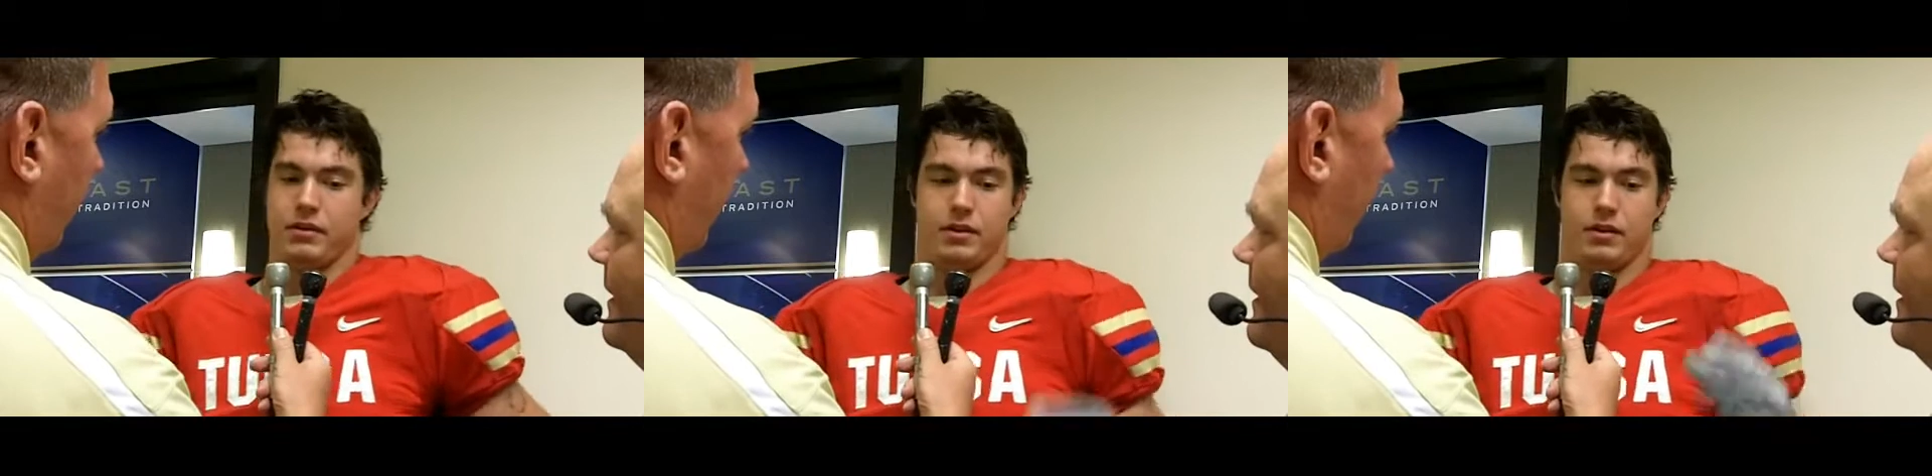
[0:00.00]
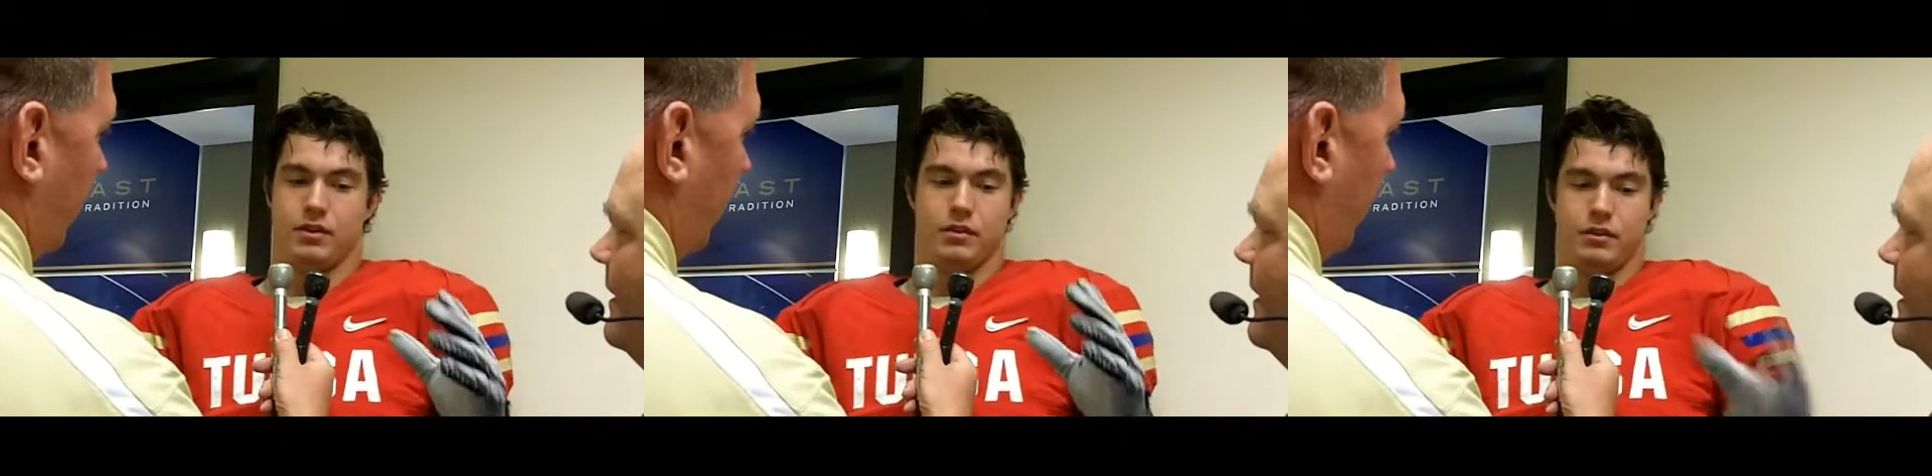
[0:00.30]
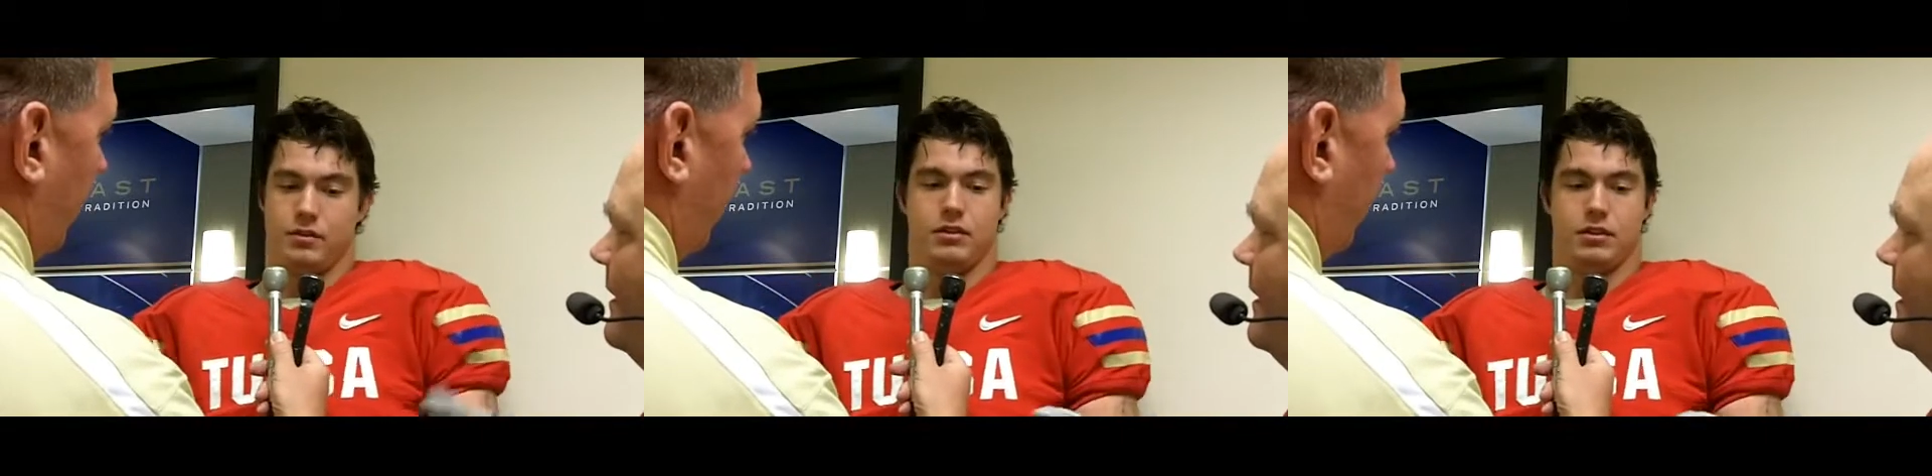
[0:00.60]
was a, there
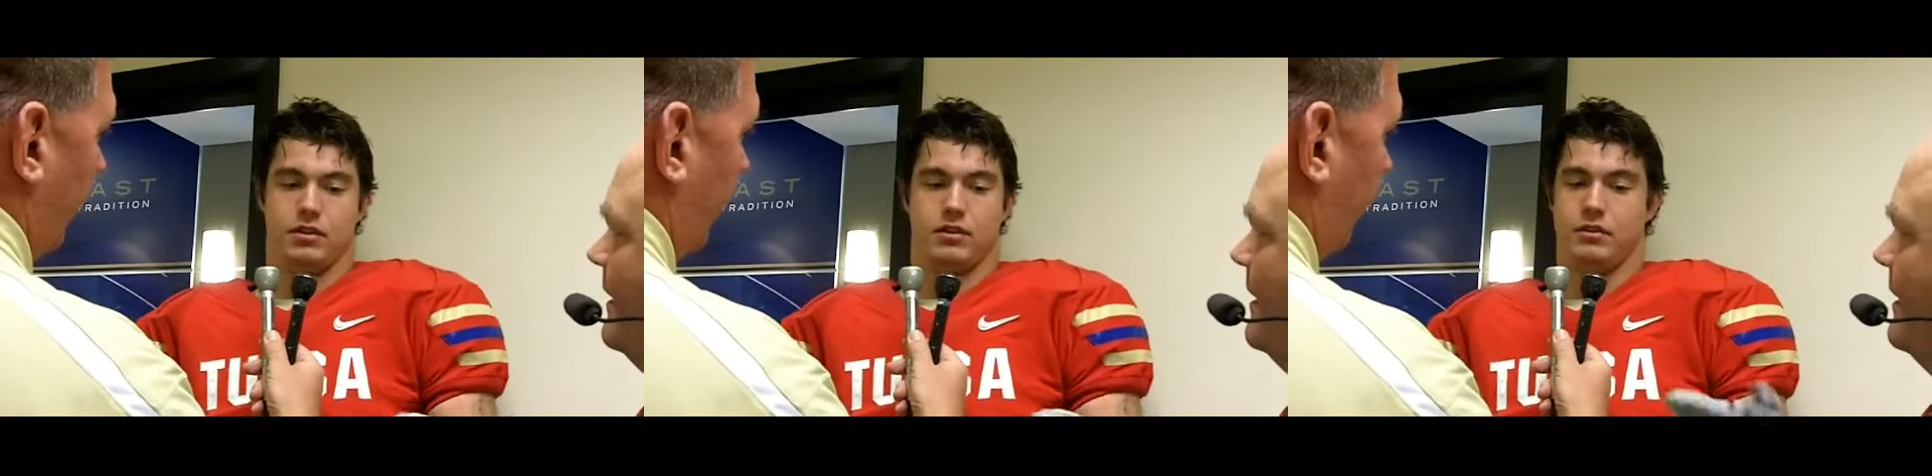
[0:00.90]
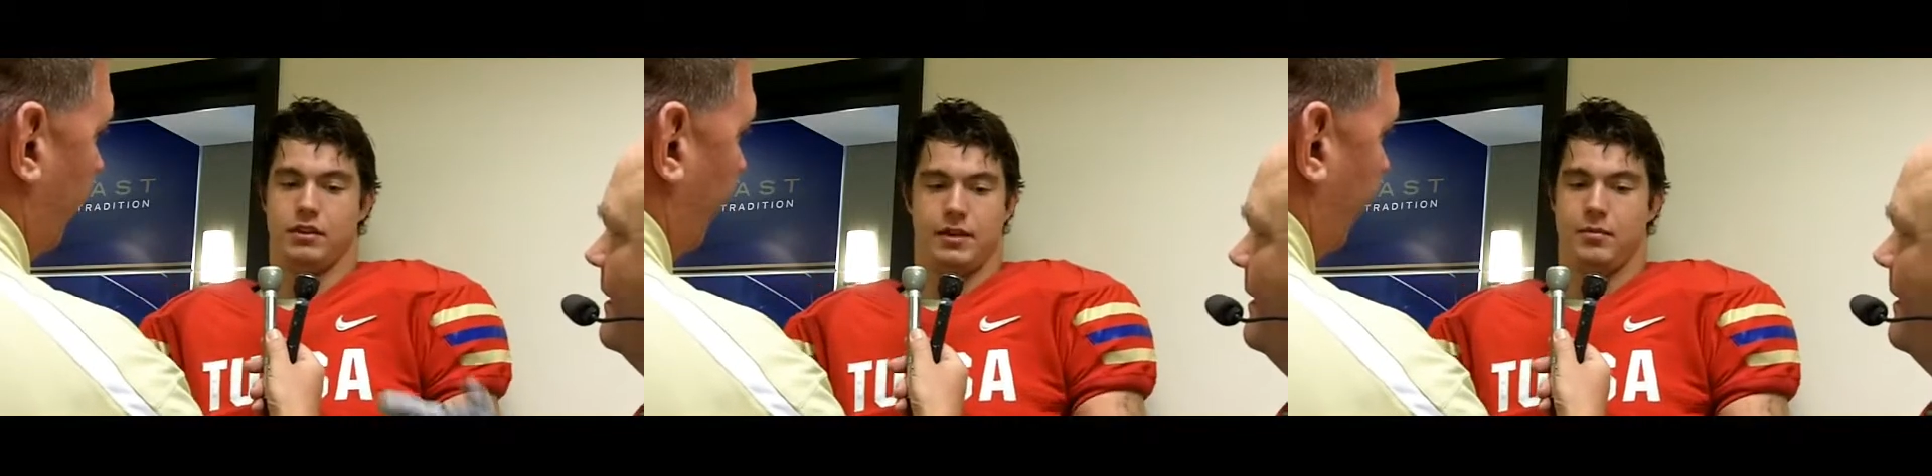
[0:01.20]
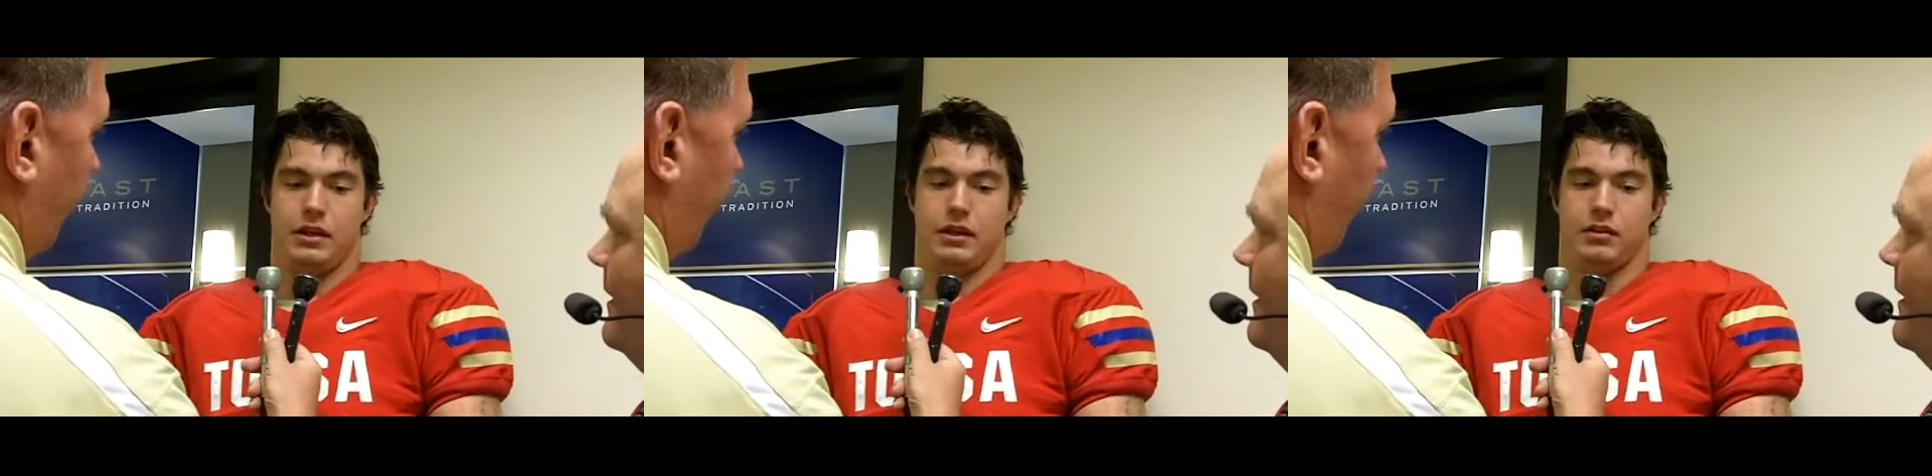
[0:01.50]
the there were the
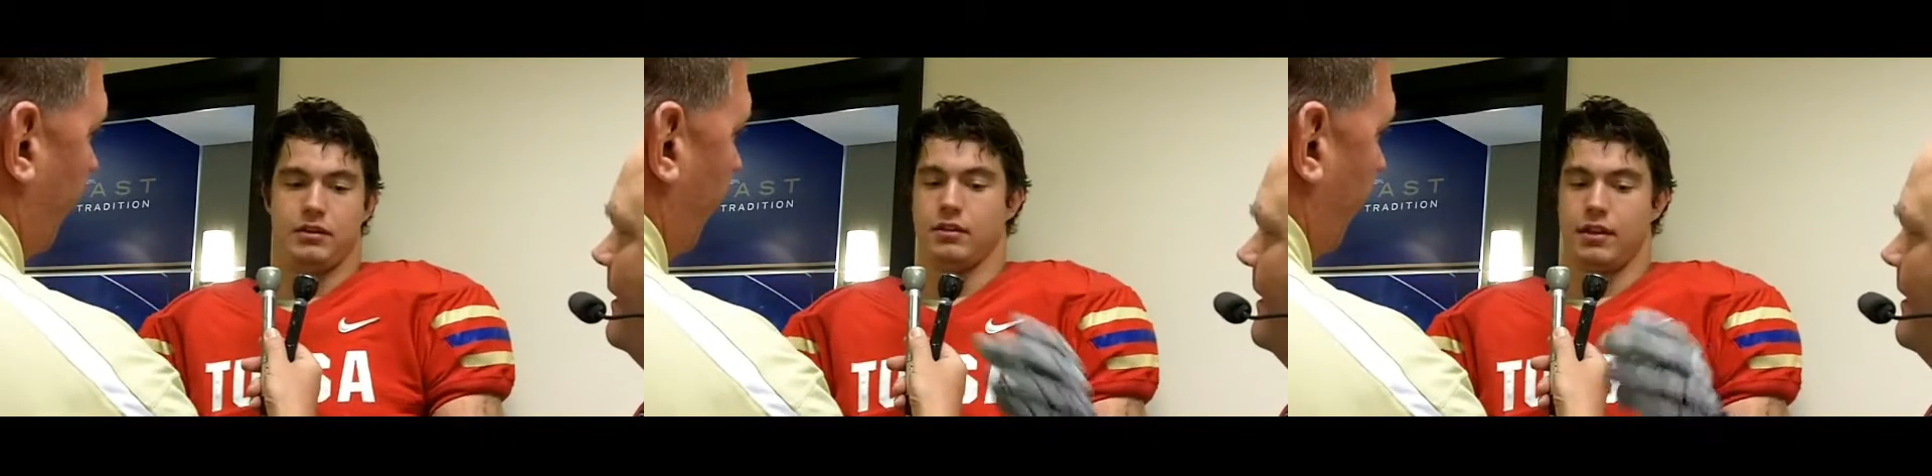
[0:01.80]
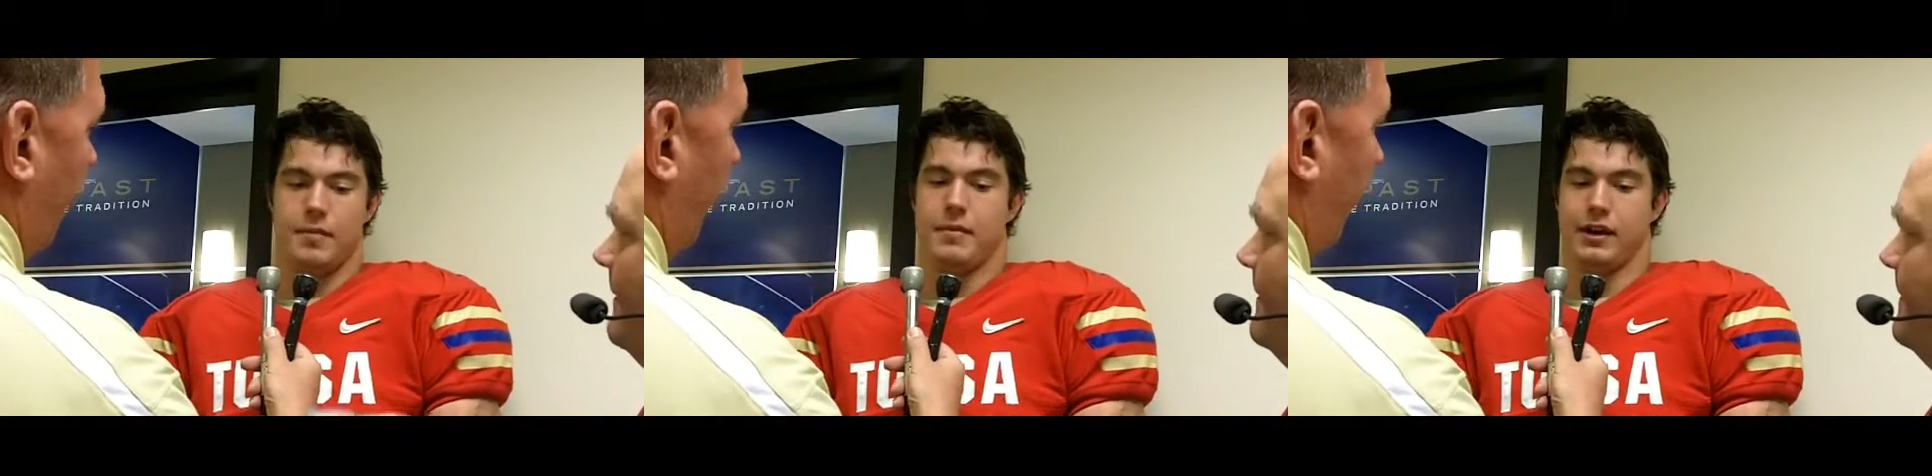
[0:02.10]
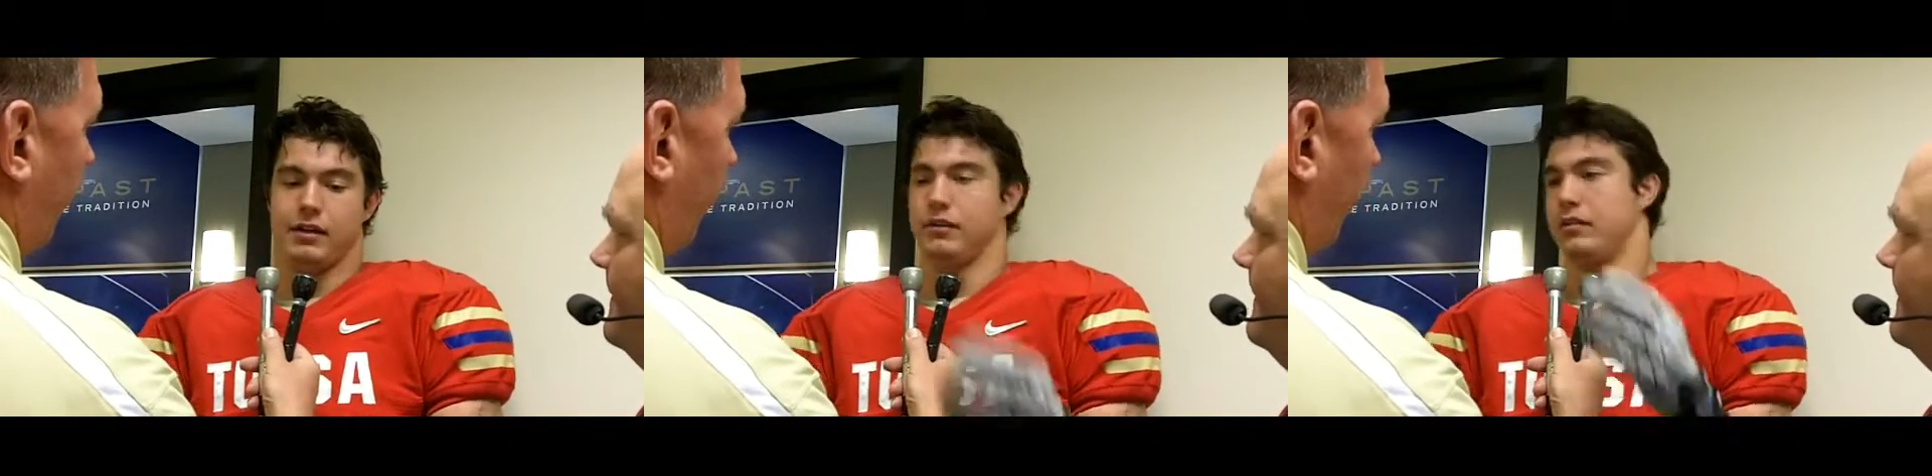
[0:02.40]
DBs, there were the
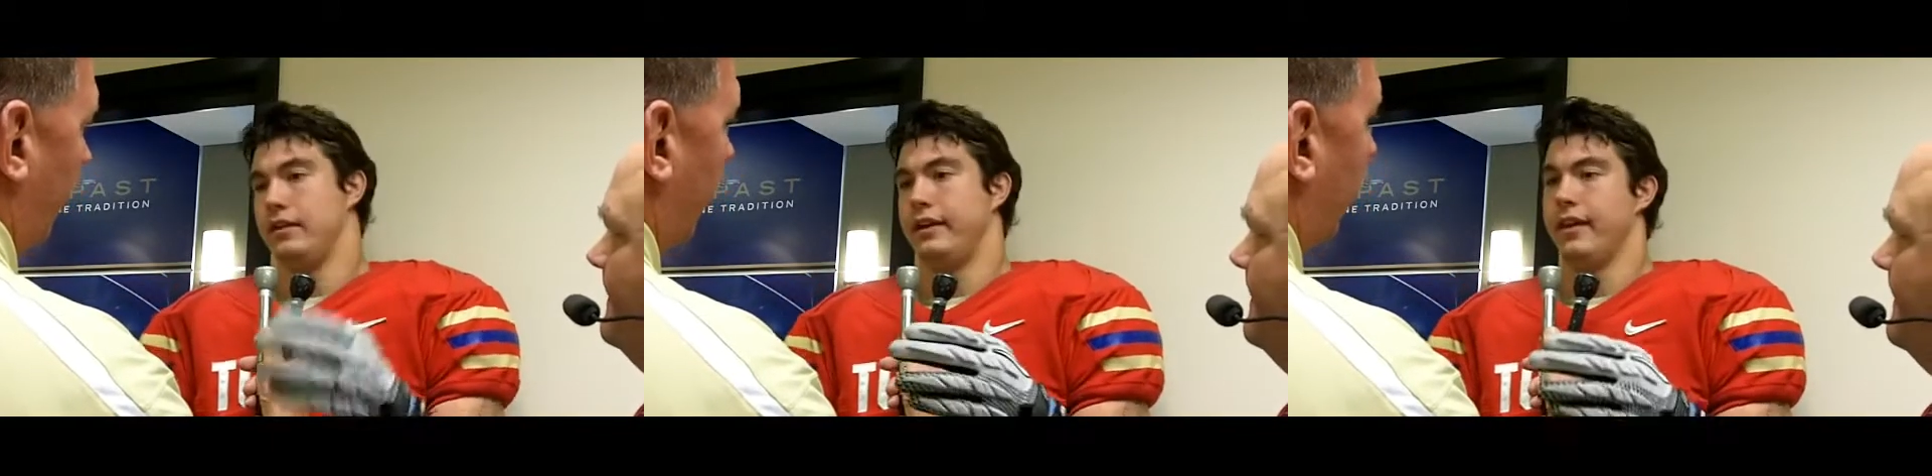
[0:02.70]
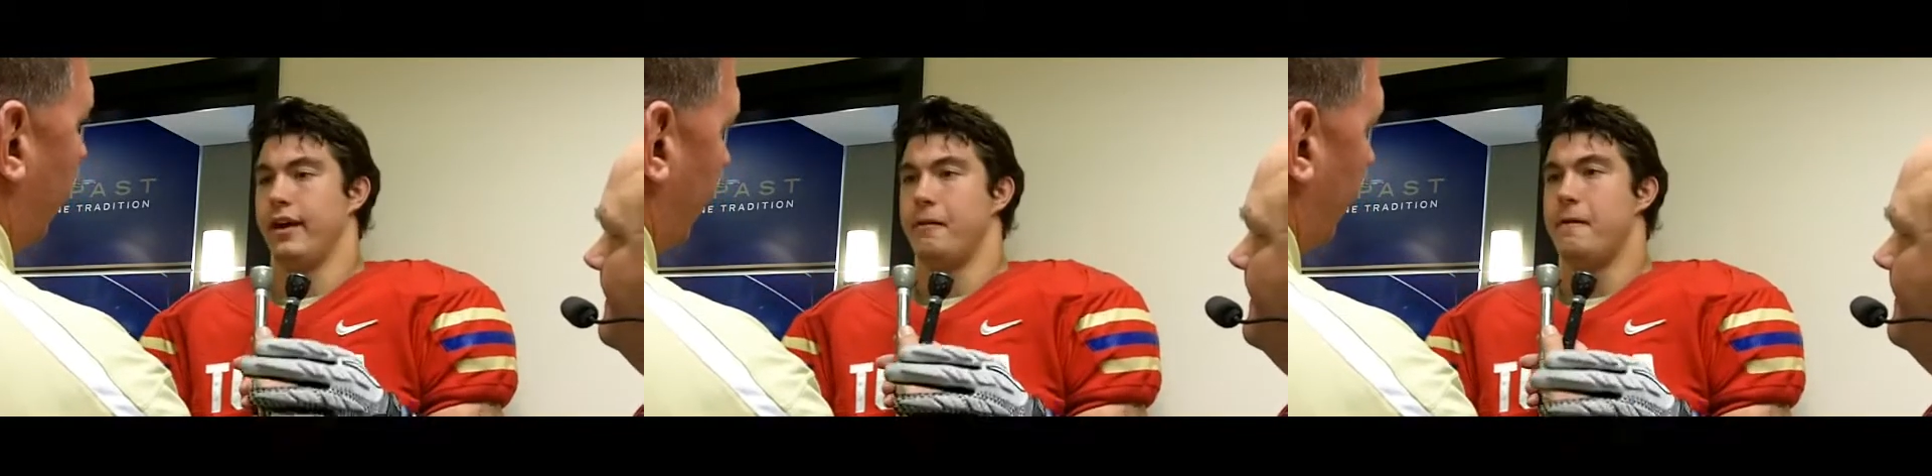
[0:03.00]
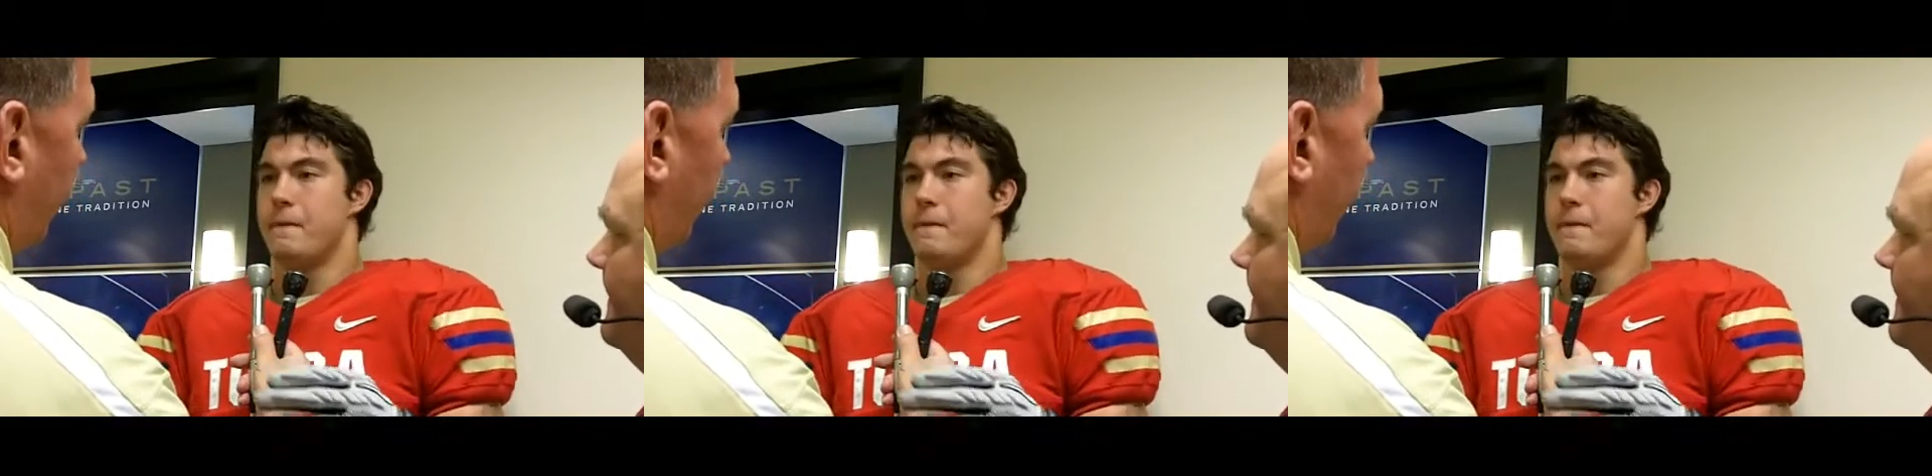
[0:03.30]
linebackers, there was the D line.